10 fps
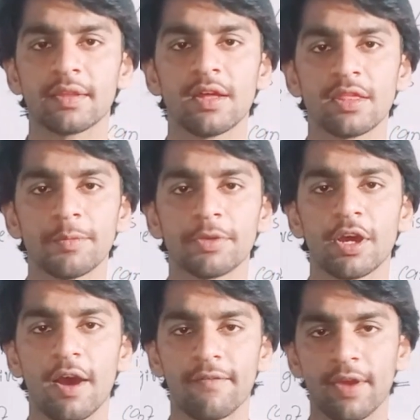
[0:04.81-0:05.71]
concept
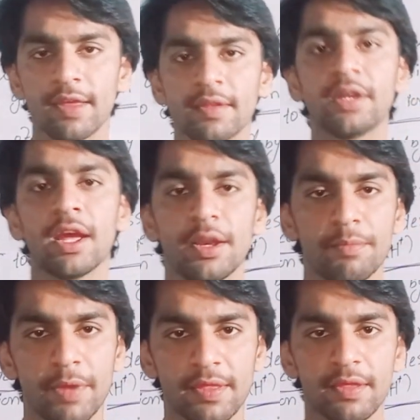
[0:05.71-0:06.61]
of acid and
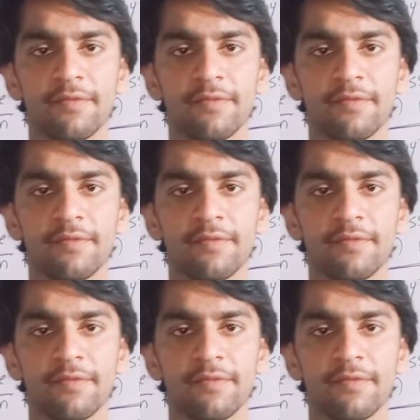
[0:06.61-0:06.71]
base.